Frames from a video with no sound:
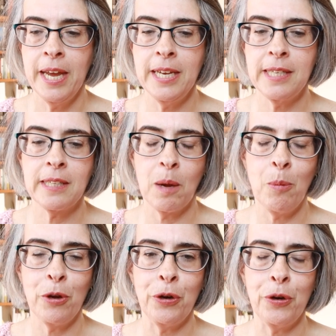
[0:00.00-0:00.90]
He's
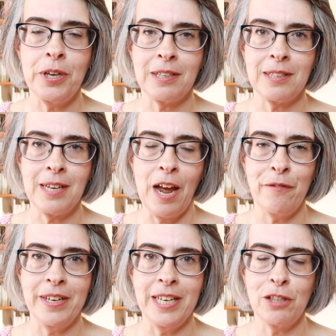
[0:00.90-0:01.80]
someone who doesn't
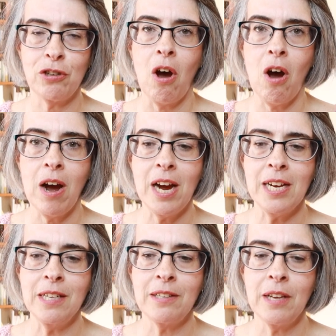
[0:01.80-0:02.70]
have any
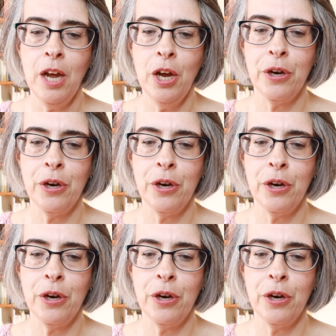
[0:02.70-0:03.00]
ties,